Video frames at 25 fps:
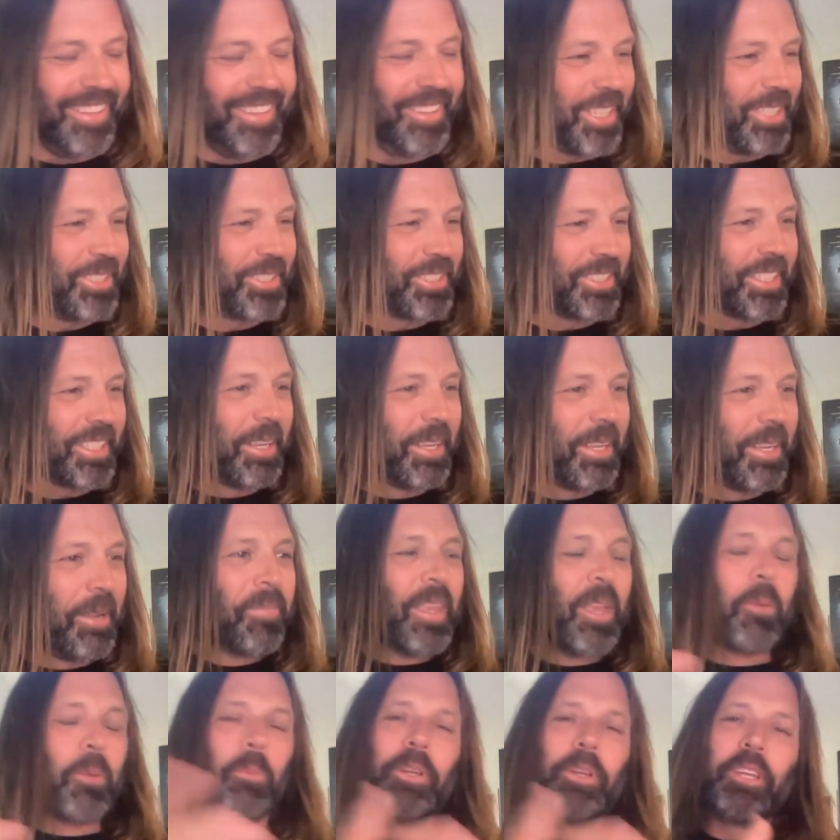Yeah, because
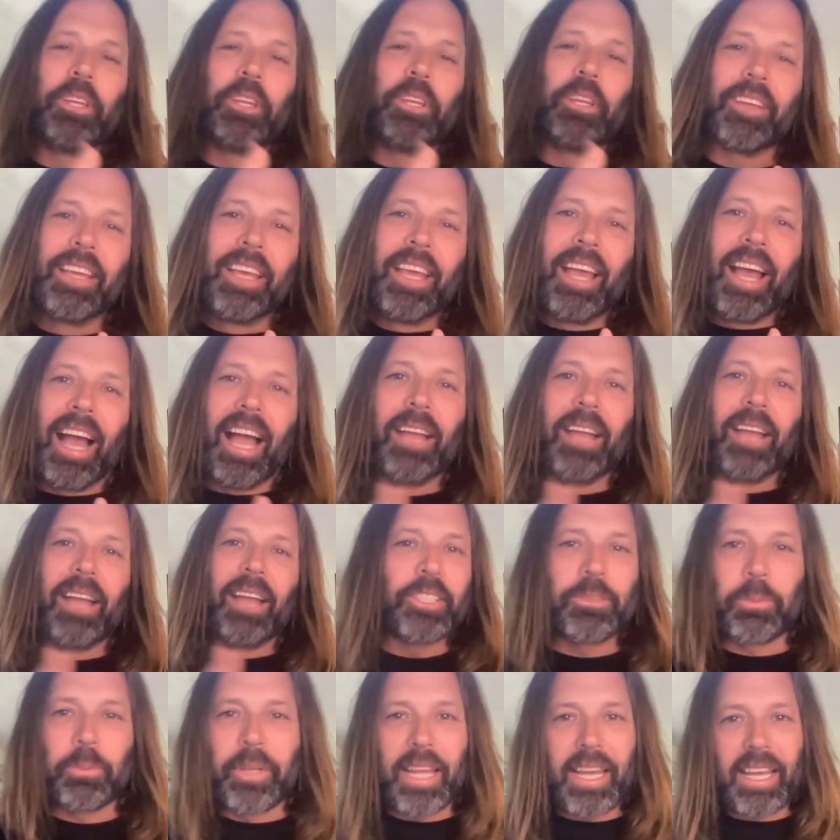sure. when you,
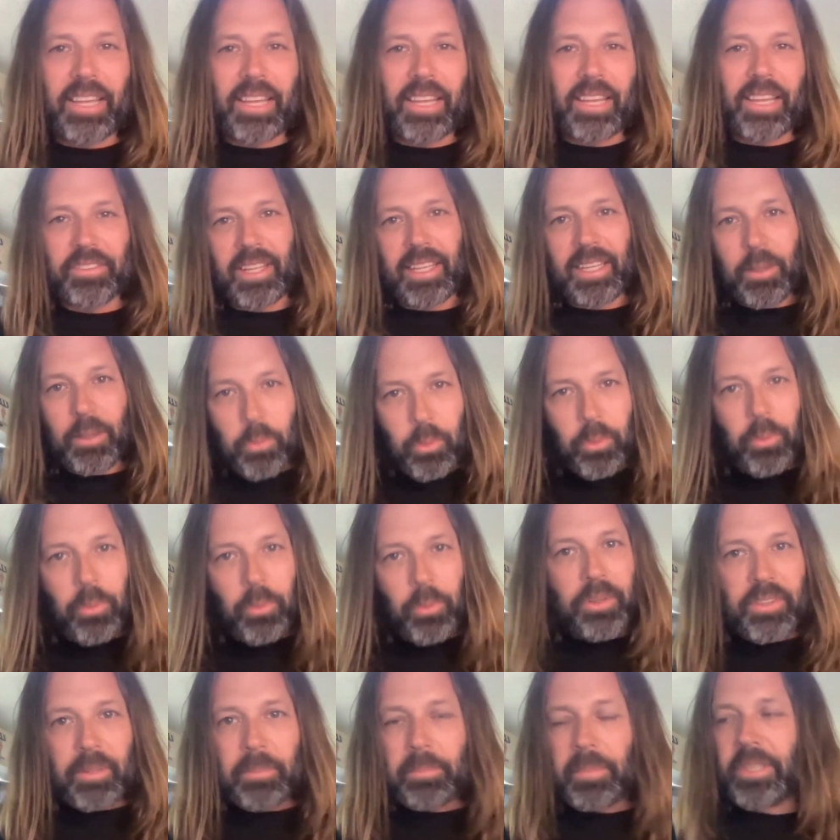I just would ask like, well,
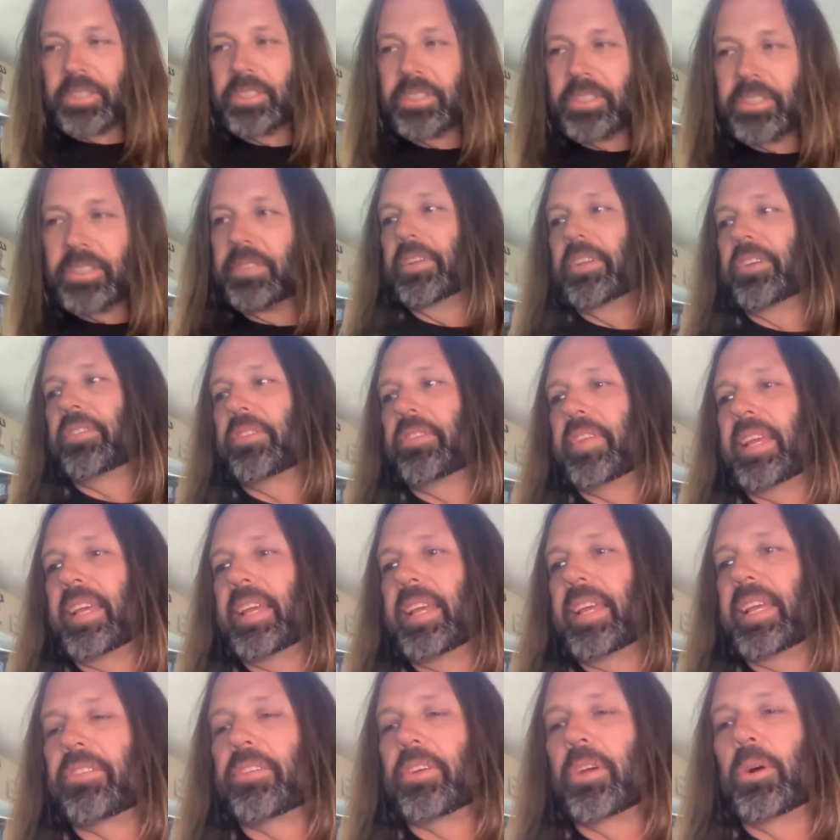what's the budget for this
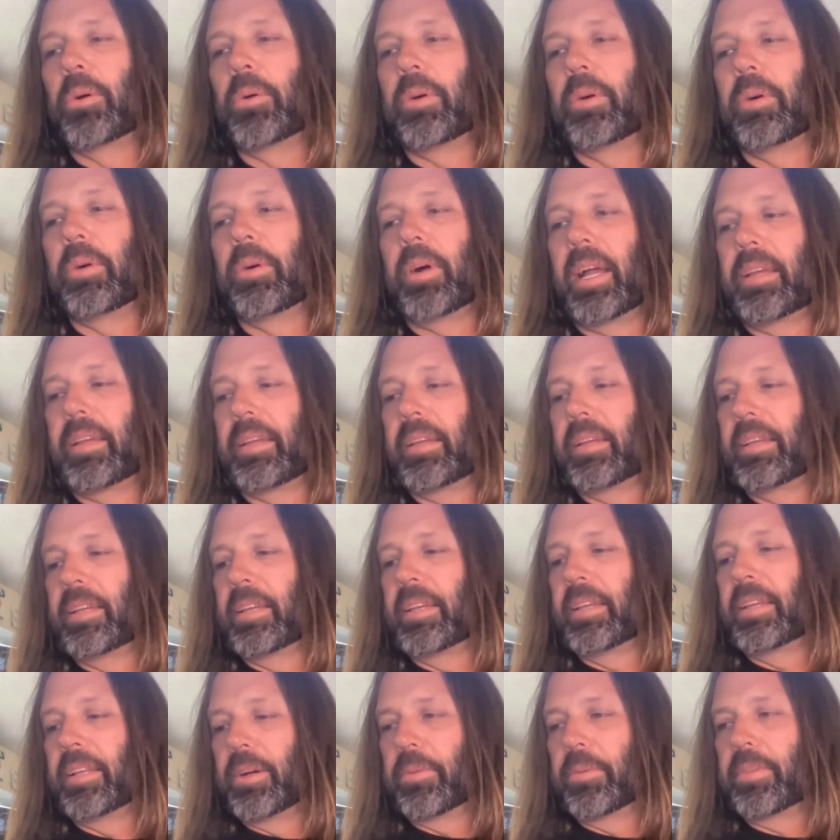thing? And so I,
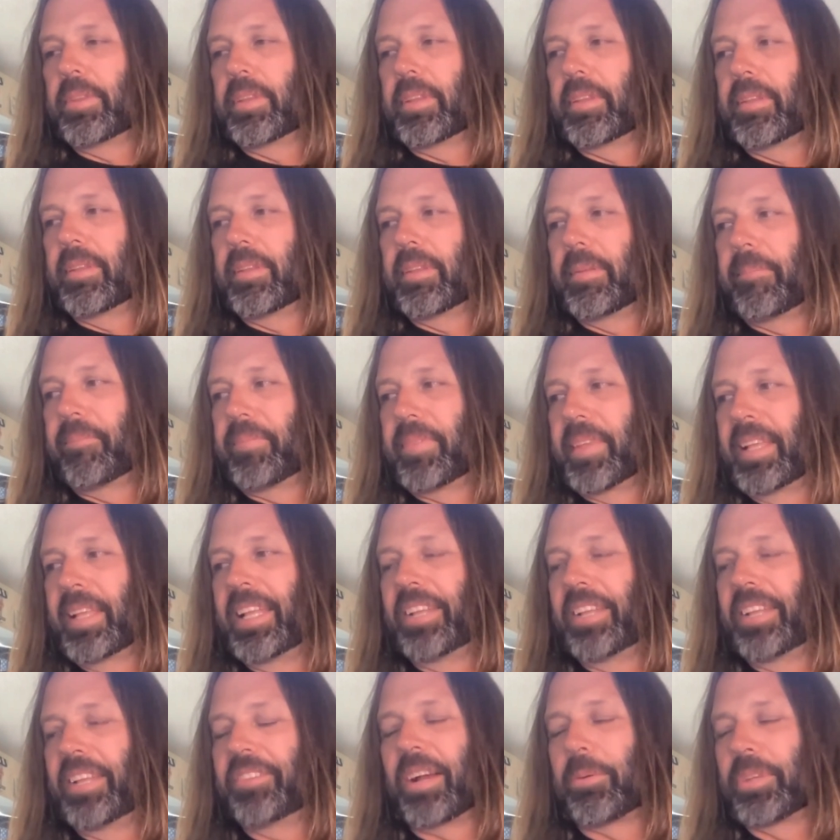you know,
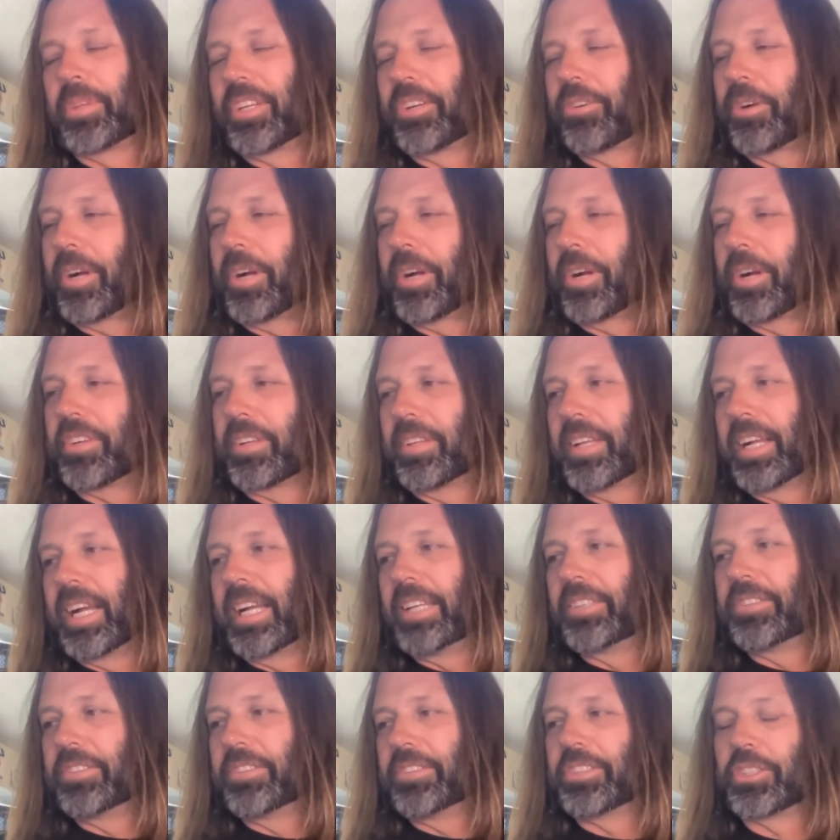and that's not really crossing
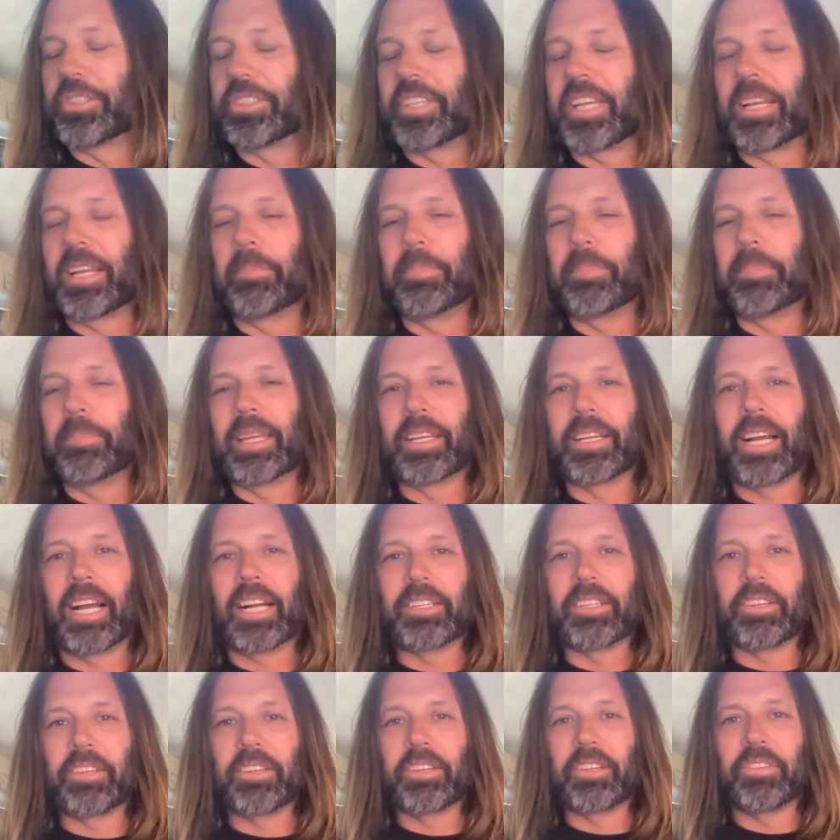lines. That's just kind of being
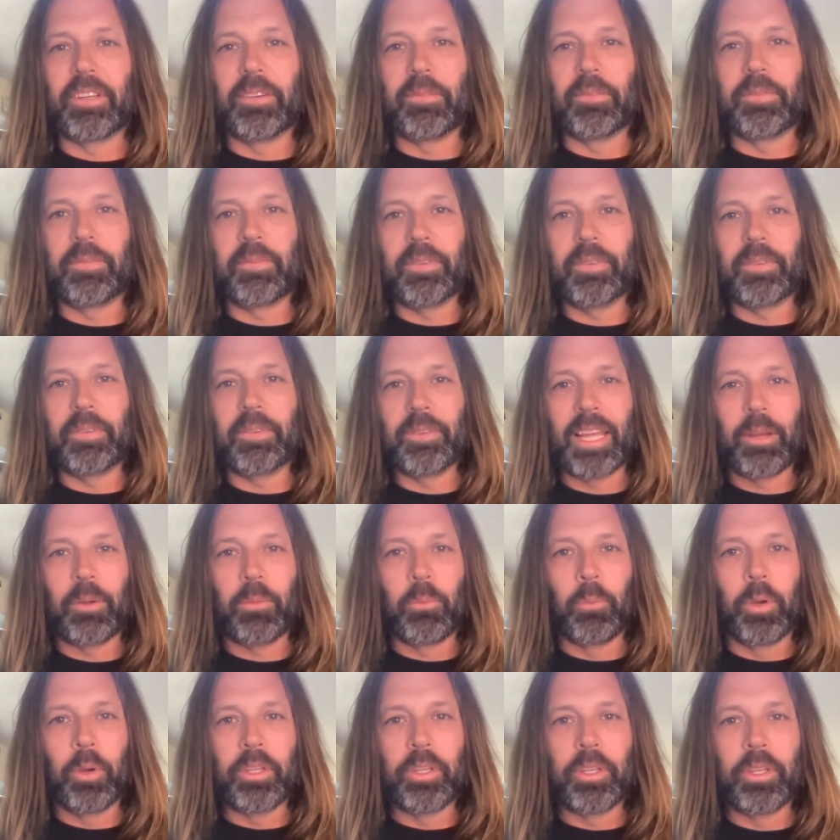cognizant of
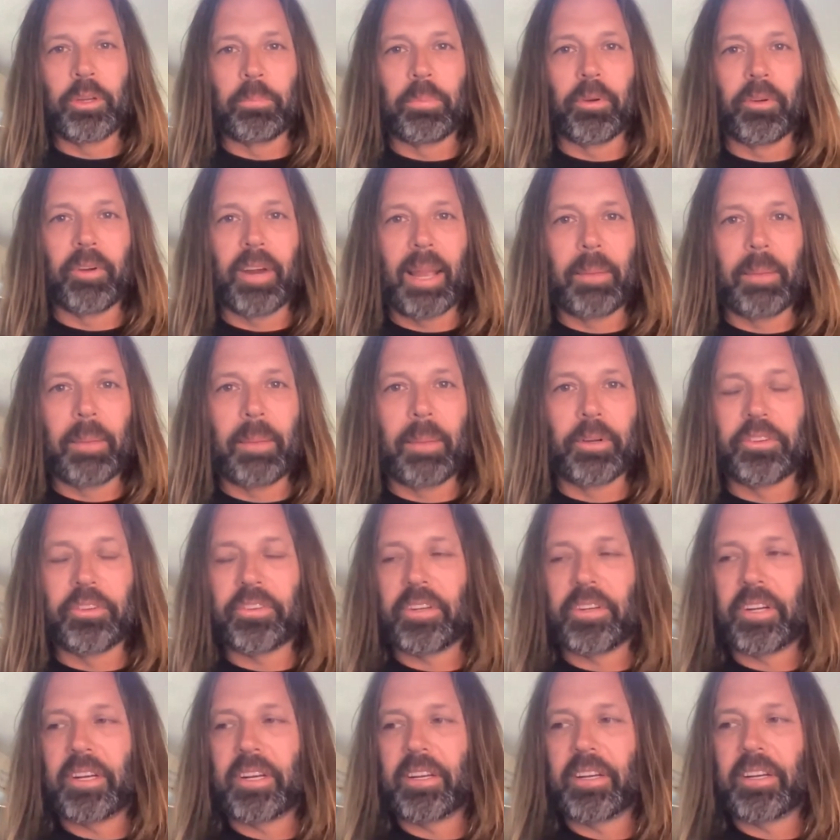like what your
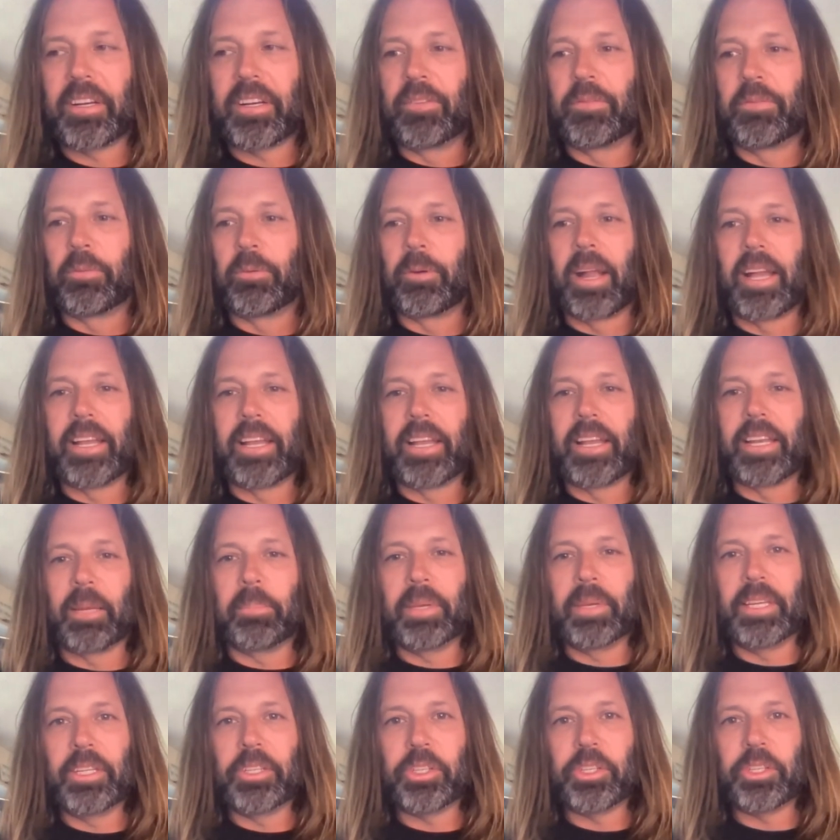parameters are of writing
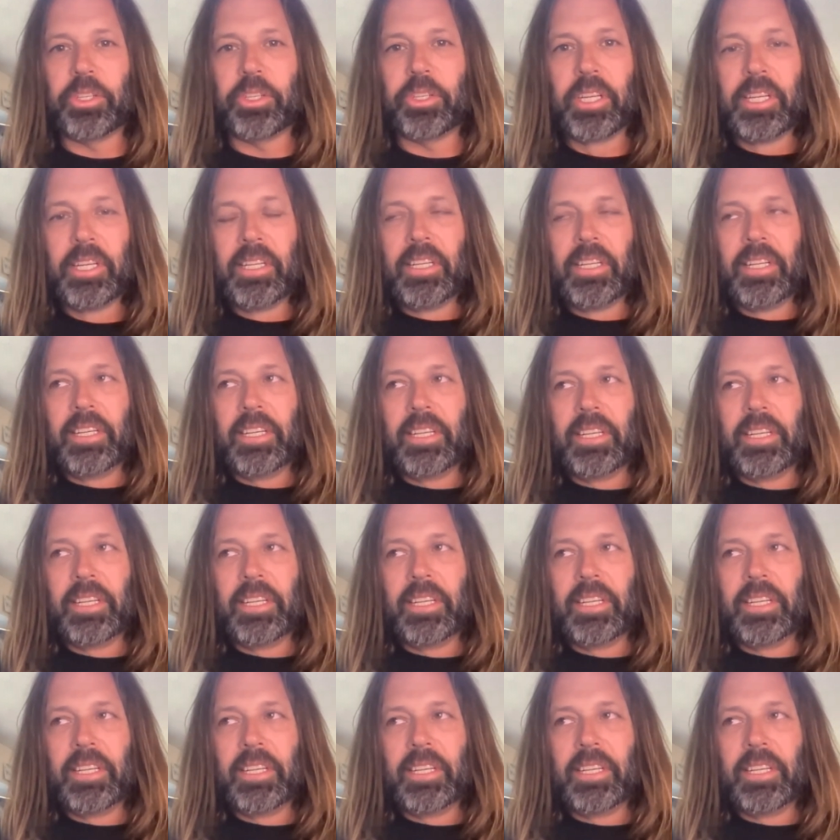a pitch.